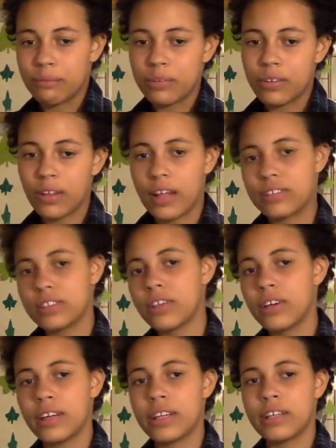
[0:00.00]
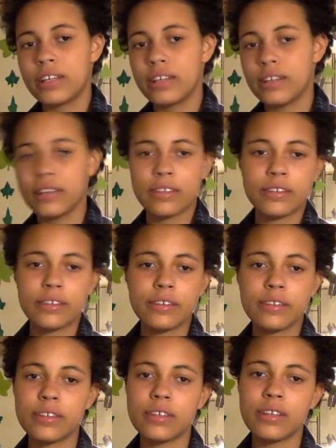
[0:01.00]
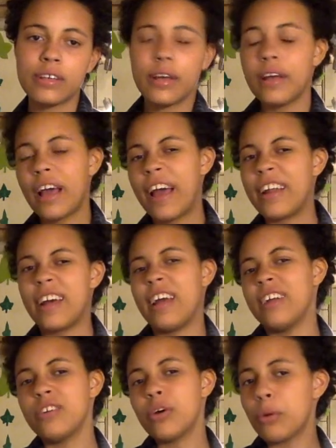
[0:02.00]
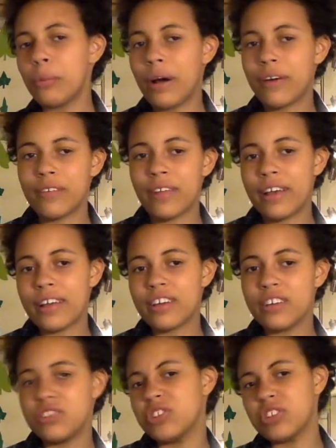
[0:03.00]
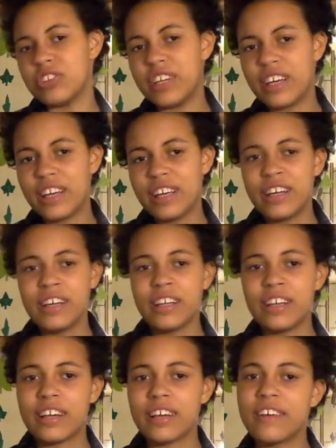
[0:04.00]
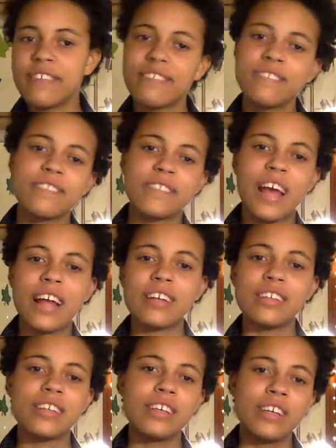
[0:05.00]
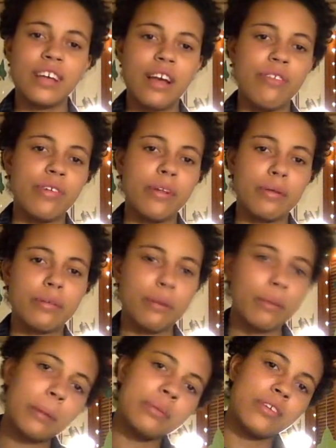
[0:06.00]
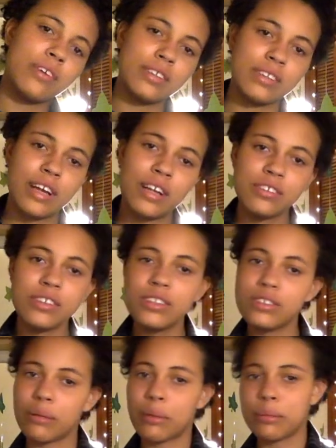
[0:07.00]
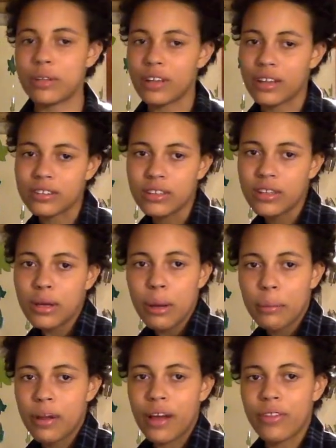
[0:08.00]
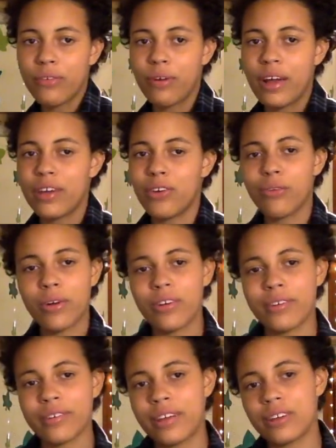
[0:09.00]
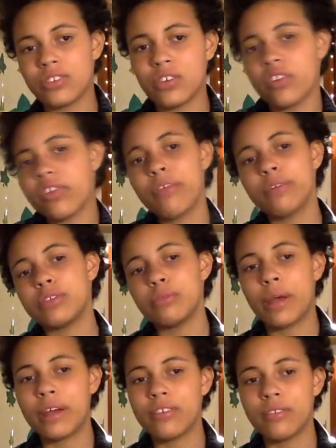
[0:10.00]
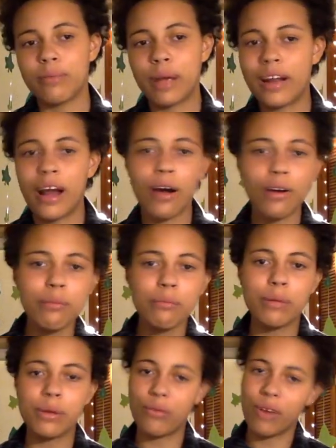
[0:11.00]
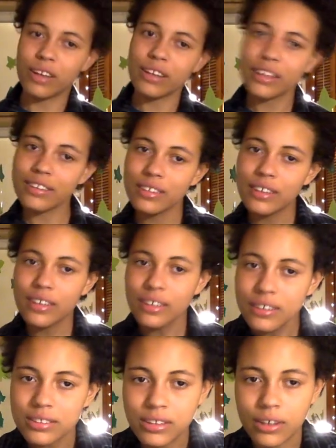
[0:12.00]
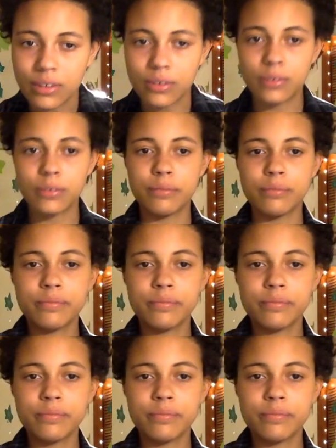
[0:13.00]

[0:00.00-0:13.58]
So that's good. I don't know about like jewelry, like that. I feel like sometimes it draws attention and sometimes it doesn't, but either way you're wearing like jewelry, which you may or may not be wanting. So